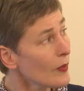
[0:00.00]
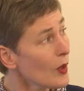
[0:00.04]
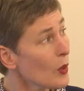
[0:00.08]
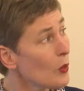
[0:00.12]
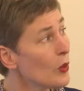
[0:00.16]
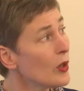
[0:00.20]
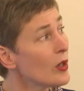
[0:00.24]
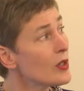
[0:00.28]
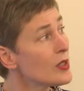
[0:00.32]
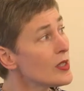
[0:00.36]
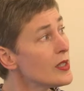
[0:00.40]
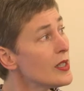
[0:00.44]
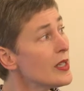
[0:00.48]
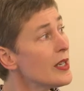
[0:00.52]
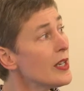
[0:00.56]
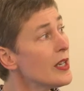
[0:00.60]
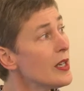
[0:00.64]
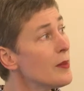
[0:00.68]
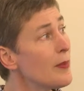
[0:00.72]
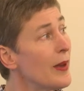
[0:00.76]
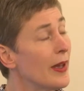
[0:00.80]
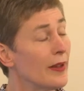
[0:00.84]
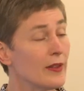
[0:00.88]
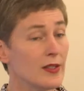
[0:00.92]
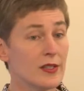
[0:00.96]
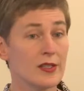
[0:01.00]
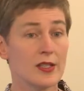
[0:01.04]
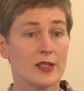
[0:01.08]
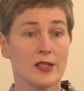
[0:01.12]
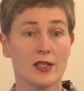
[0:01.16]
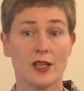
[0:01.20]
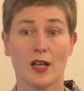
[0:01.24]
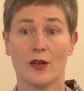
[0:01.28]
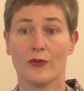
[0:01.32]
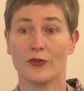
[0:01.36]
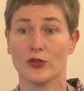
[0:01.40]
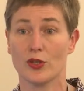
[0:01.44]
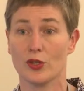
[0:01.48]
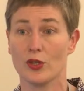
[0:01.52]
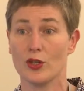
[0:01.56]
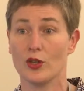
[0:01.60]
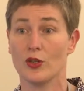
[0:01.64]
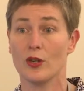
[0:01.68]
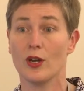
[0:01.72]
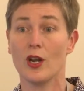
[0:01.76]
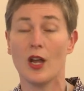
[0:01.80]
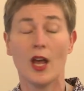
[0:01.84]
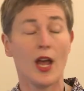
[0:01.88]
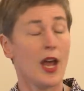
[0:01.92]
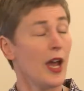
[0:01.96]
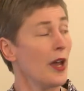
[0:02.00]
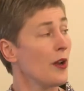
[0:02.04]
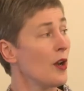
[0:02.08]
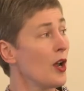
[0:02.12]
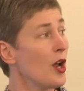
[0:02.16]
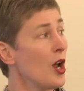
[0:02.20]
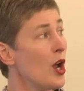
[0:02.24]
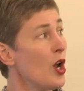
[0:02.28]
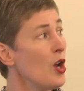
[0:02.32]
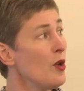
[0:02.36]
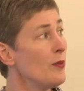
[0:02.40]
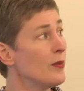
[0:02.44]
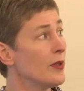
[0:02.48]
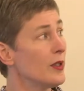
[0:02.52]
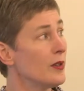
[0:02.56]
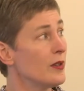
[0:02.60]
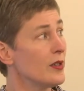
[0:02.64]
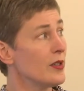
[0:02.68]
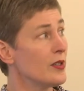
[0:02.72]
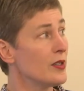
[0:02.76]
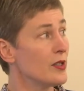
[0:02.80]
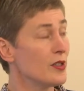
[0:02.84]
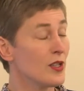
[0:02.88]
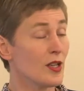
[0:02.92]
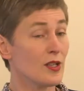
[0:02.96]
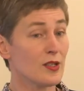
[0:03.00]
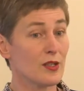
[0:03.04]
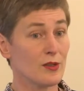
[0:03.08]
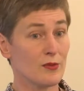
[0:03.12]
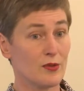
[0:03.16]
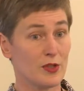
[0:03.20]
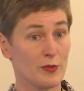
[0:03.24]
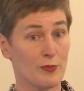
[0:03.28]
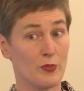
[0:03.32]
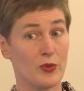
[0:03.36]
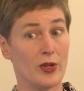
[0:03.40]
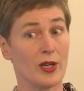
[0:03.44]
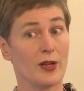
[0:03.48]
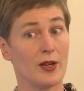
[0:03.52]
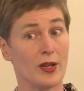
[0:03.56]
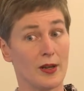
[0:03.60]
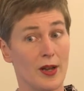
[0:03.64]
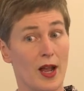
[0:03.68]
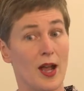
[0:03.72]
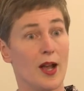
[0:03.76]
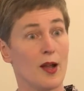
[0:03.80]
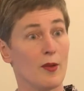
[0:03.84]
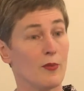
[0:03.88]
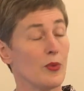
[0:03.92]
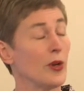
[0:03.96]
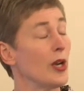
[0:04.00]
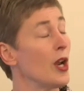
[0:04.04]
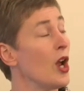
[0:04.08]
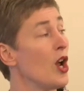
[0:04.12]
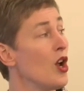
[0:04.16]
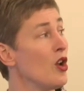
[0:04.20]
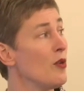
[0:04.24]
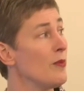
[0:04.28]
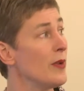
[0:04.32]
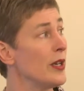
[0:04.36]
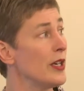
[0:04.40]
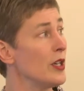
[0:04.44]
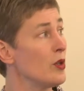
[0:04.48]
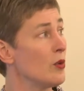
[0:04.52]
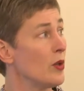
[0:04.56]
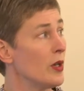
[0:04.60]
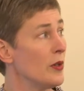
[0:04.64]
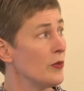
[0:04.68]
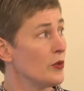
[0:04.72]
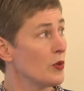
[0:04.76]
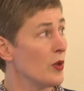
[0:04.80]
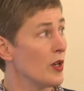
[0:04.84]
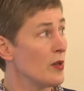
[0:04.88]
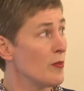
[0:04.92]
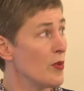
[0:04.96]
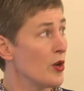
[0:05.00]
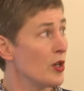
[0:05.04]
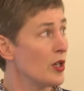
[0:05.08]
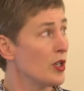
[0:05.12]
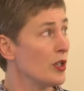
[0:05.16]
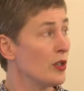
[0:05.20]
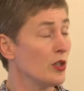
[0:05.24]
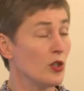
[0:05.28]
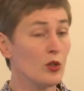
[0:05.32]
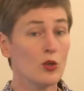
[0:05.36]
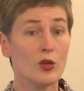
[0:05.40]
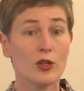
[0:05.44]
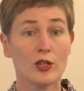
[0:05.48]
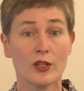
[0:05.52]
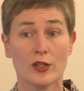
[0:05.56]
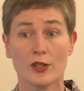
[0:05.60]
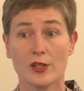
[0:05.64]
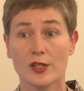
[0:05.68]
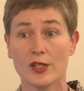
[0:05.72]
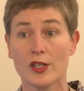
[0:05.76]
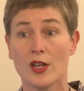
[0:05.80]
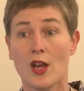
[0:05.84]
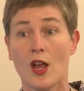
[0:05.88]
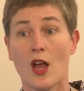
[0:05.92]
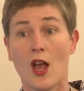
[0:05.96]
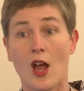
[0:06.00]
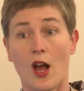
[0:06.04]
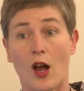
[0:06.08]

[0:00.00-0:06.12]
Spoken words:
When I was thinking about this afternoon, and I hope that this doesn't bring home any grief to anybody in the audience,